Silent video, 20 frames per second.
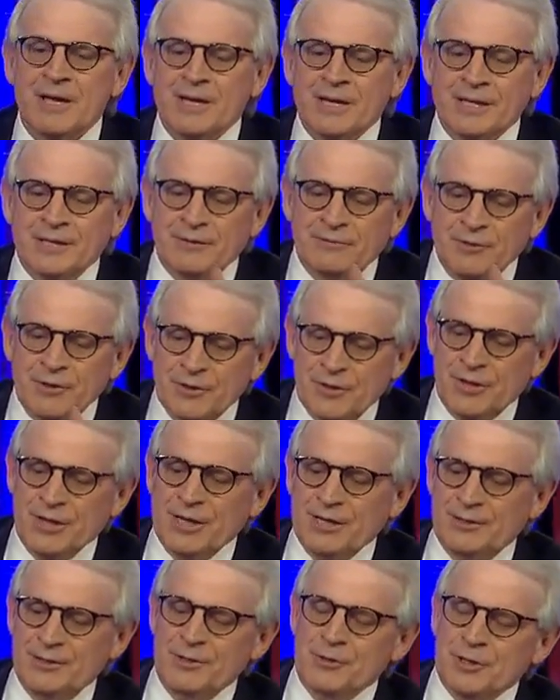And if you
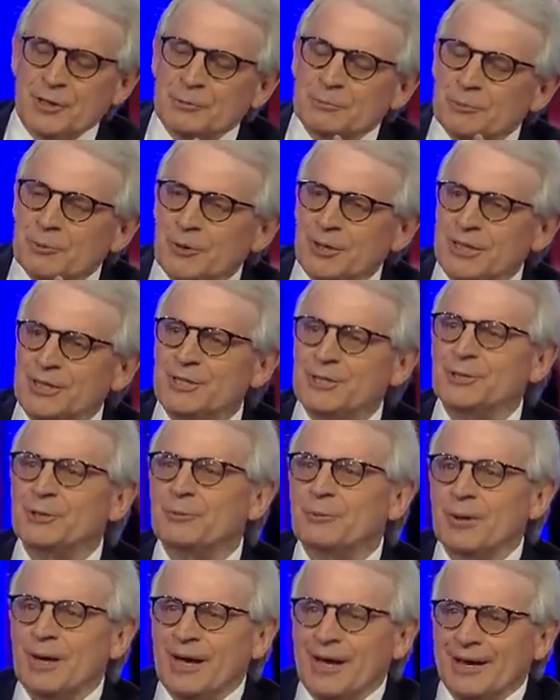think that you can print your
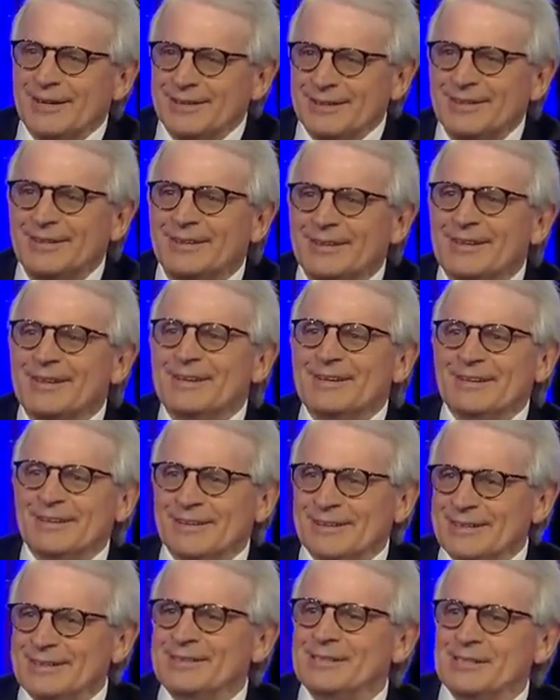way
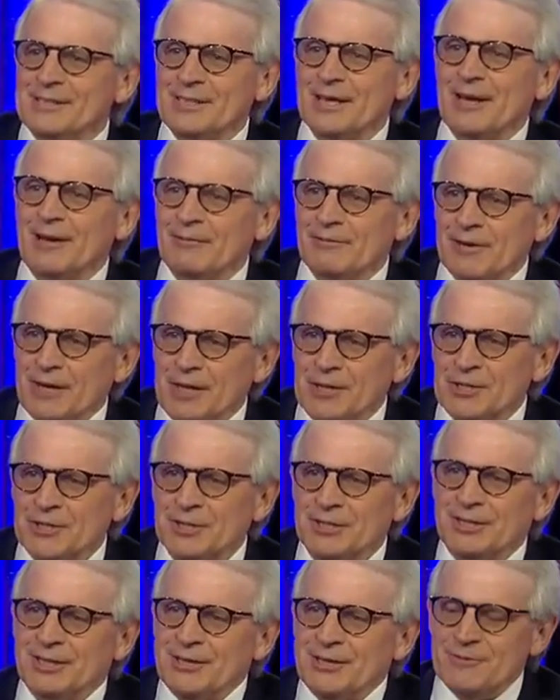to
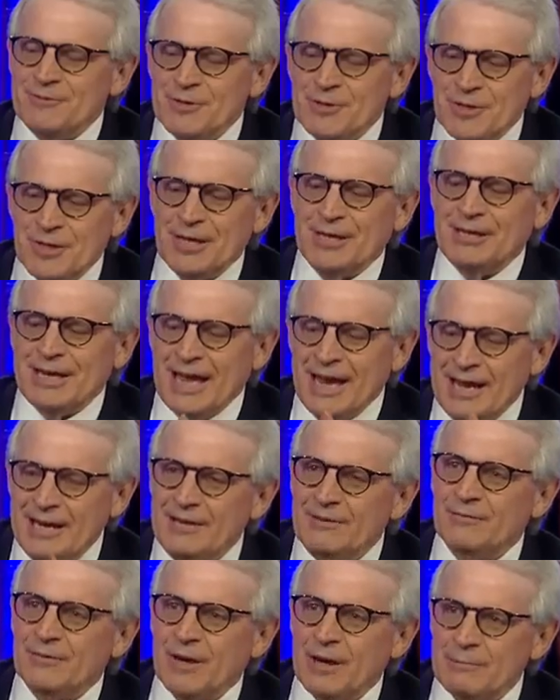salvation, you think
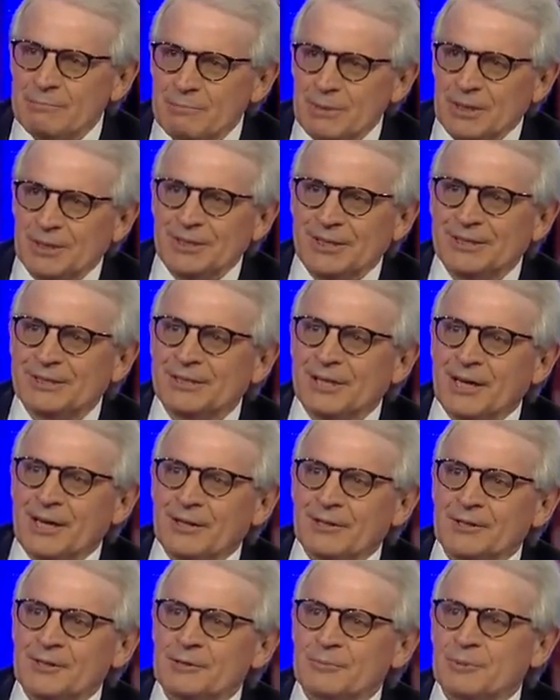$85 billion
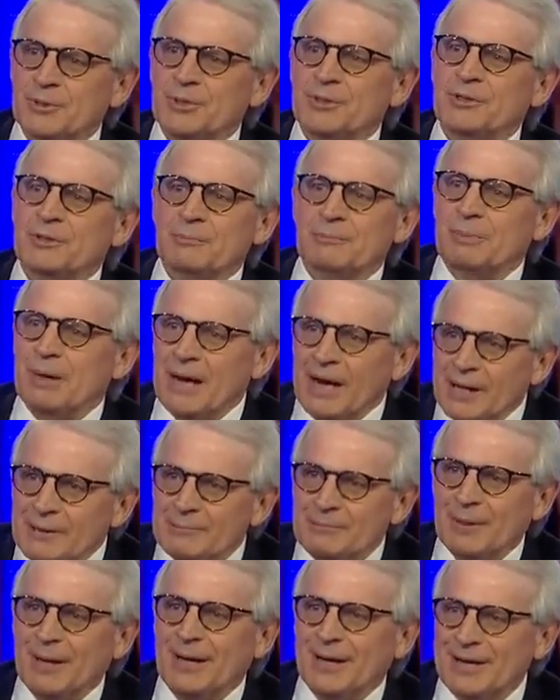worth of
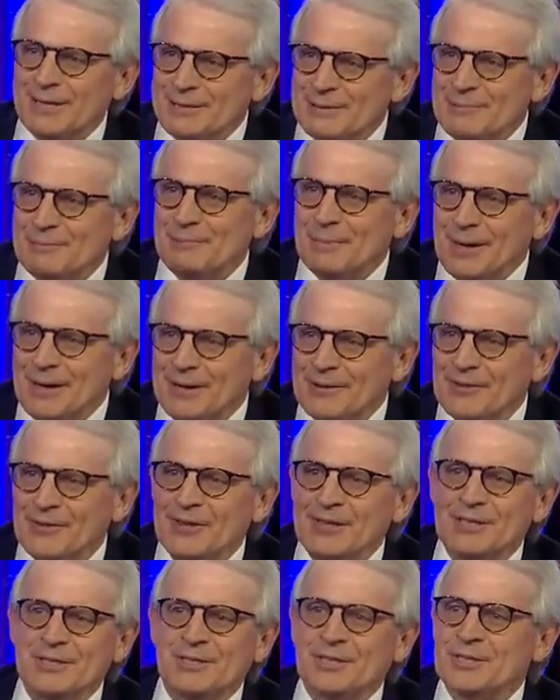bond buying a month
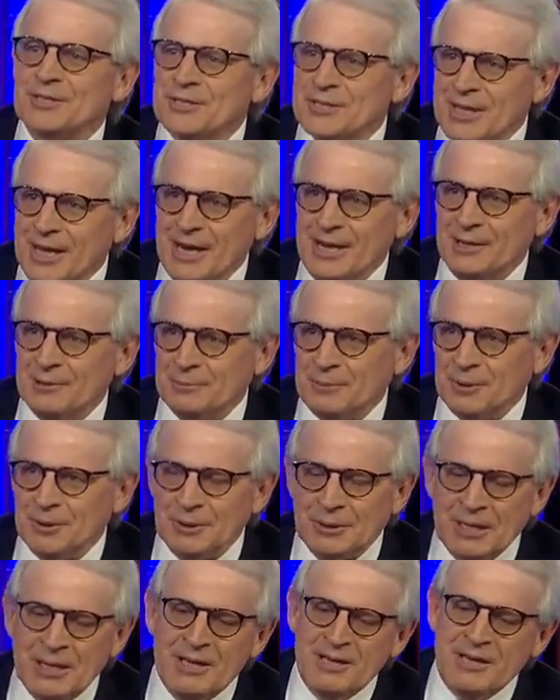is
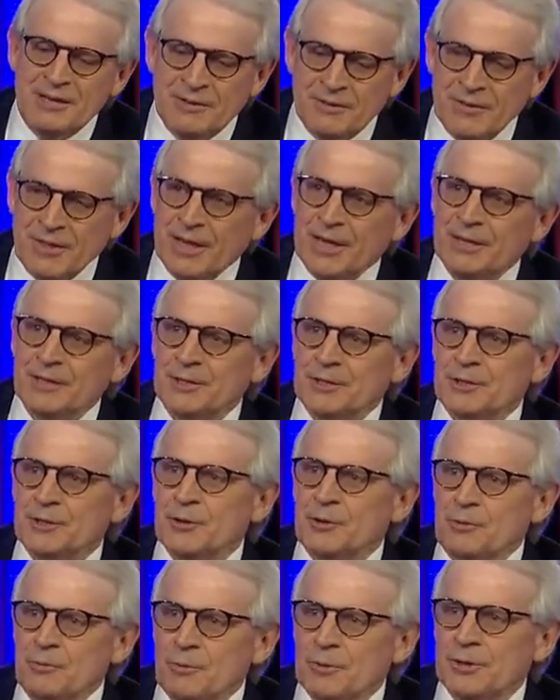sustainable, then
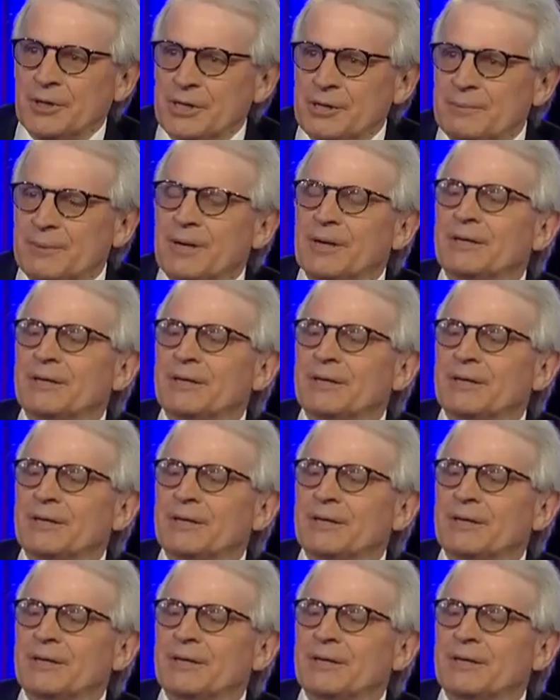don't worry about it.